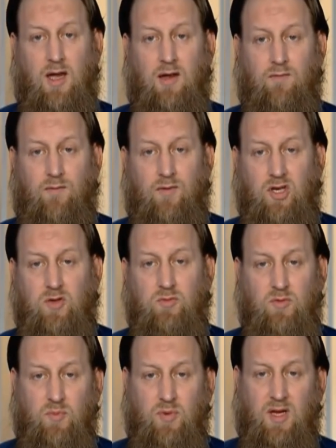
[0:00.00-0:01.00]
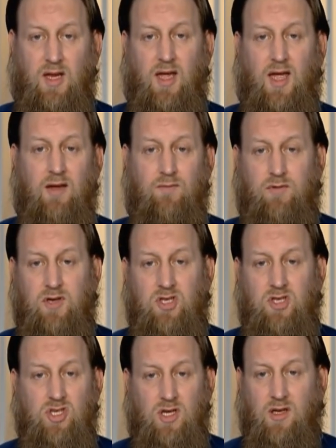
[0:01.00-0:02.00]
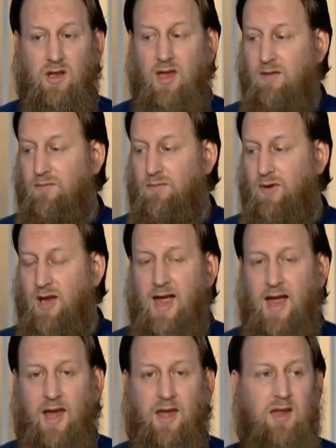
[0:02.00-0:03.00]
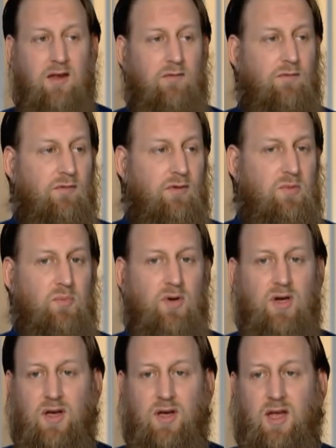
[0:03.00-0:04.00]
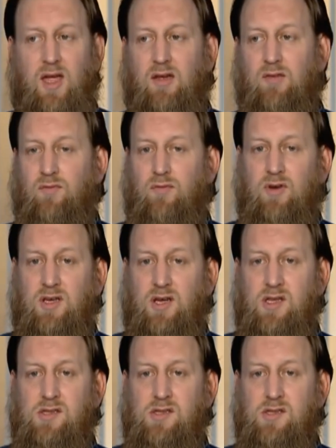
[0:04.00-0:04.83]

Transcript: every human being, every jinn, every ant, every bird, every